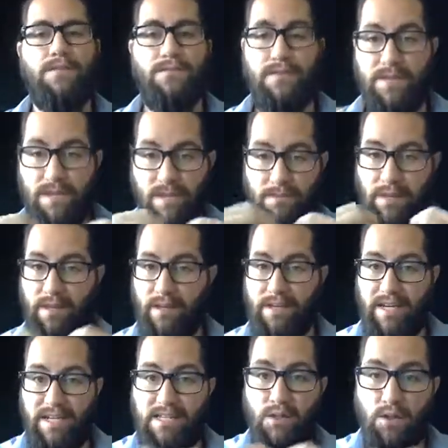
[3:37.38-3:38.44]
the
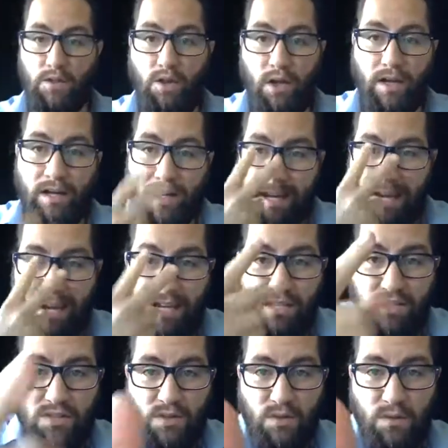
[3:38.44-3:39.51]
ability to look
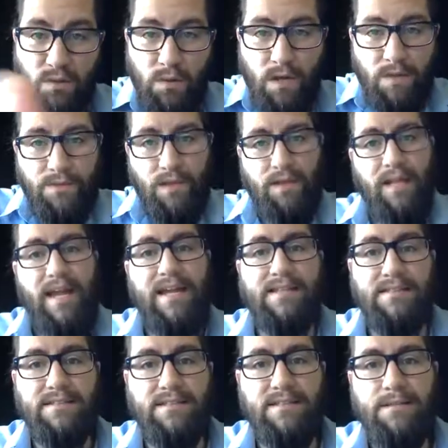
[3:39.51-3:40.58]
into the
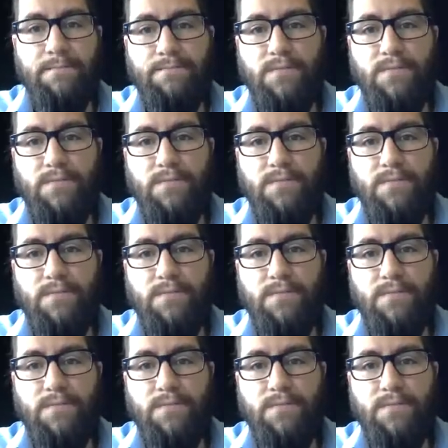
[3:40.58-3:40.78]
lens.